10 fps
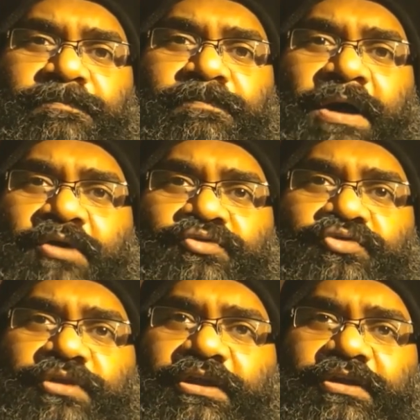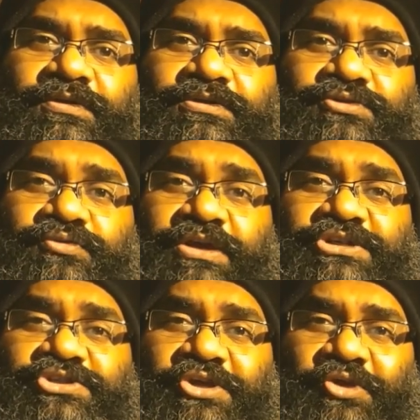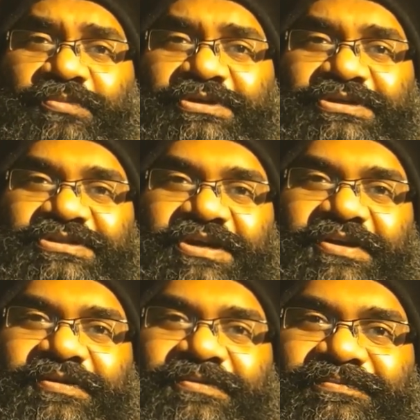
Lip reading: boundary to reach the human desire.